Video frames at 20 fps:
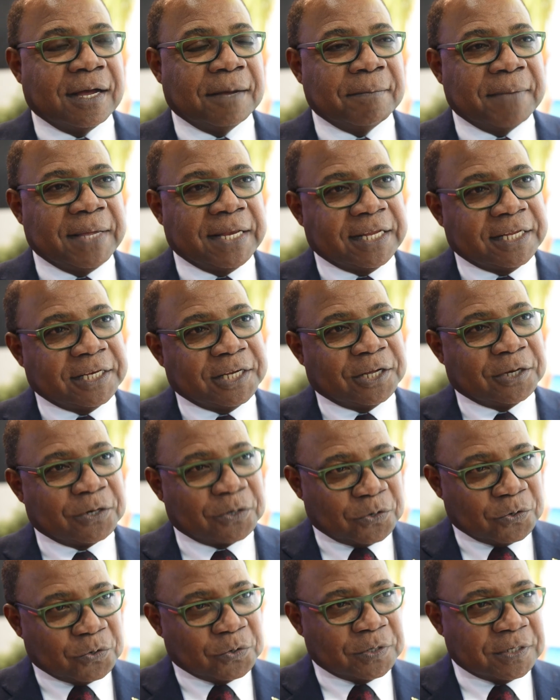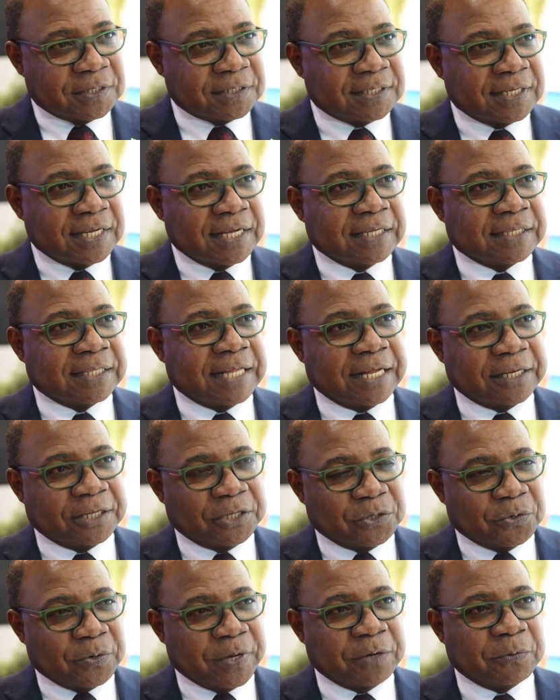millennial goals that the
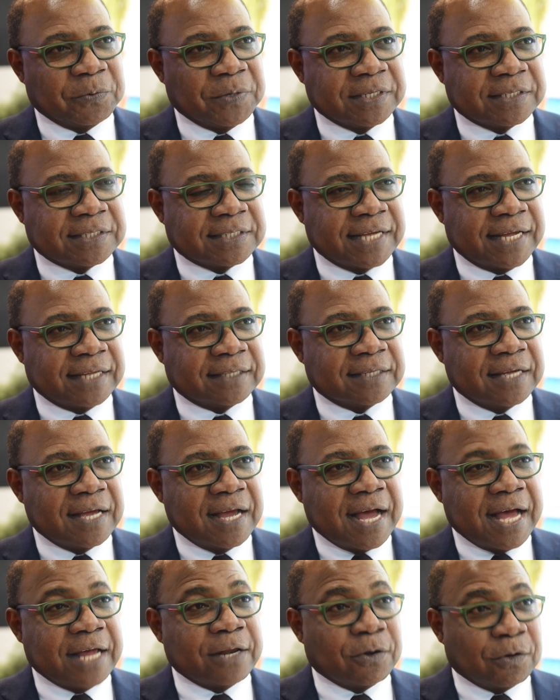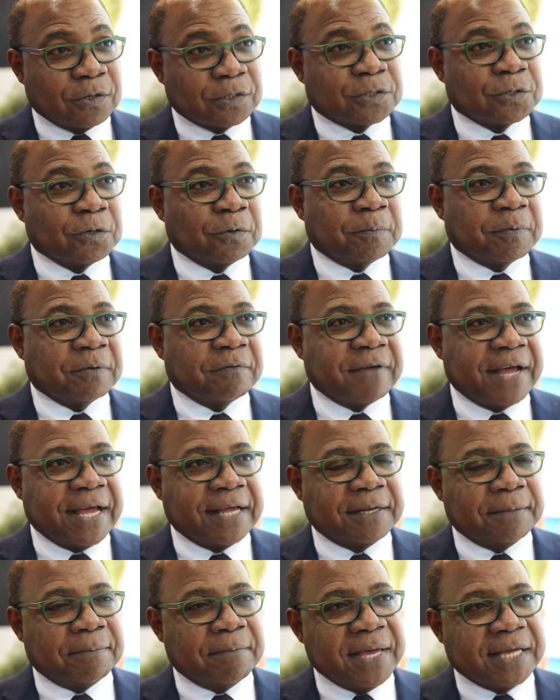UN will set, and also
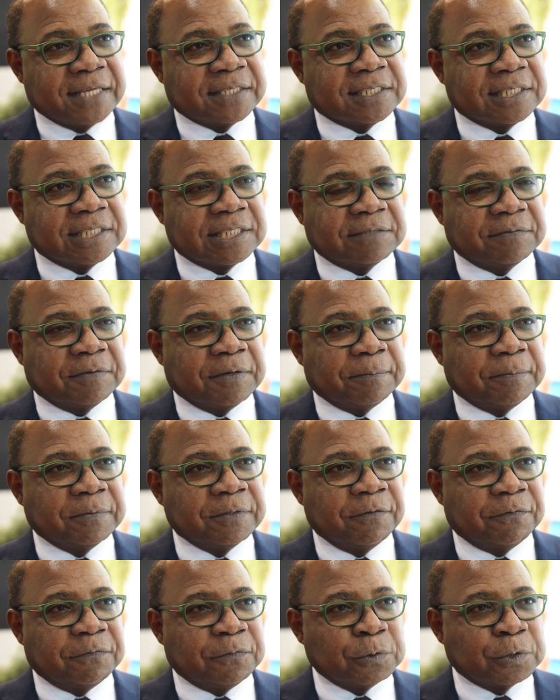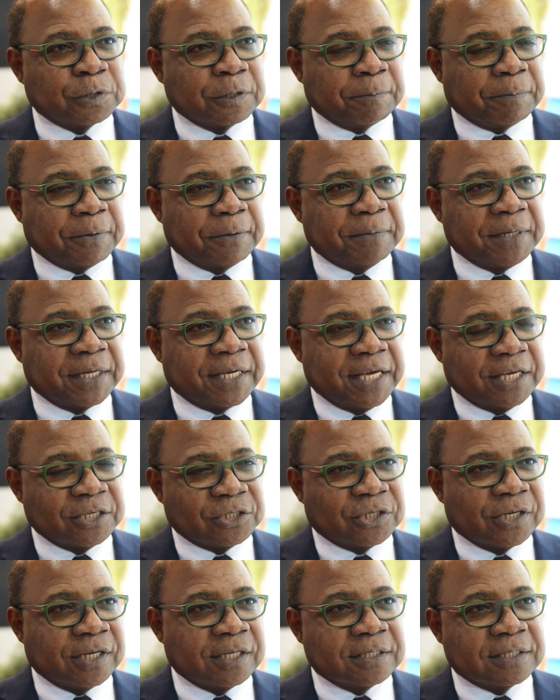provide the basis for the future
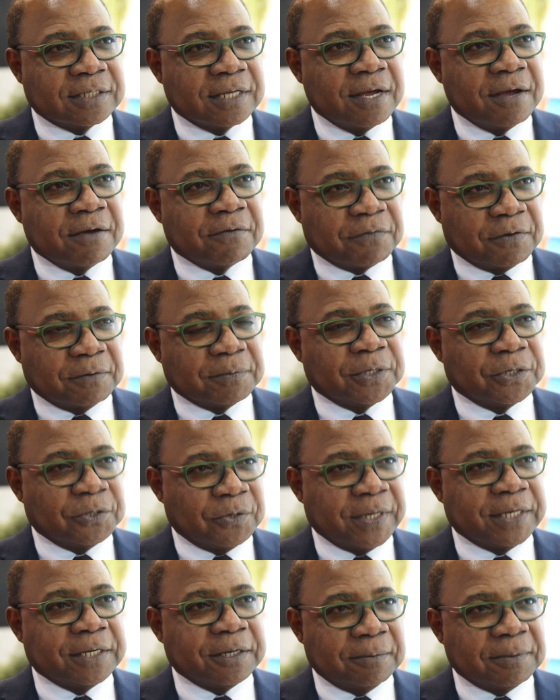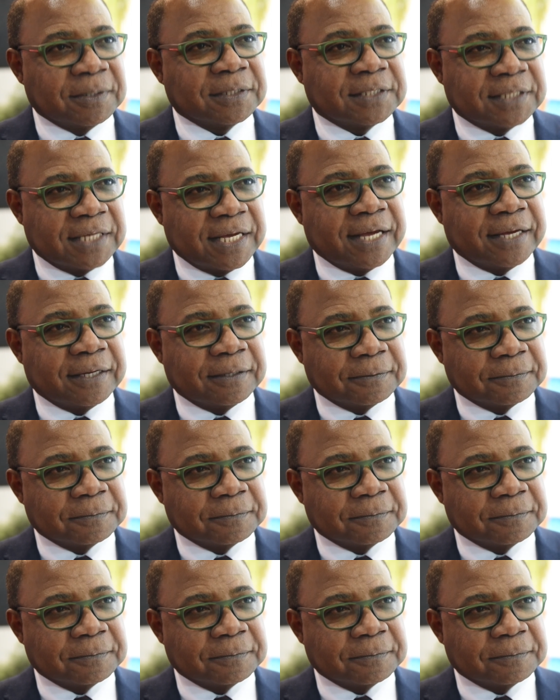publications from the UNWTO.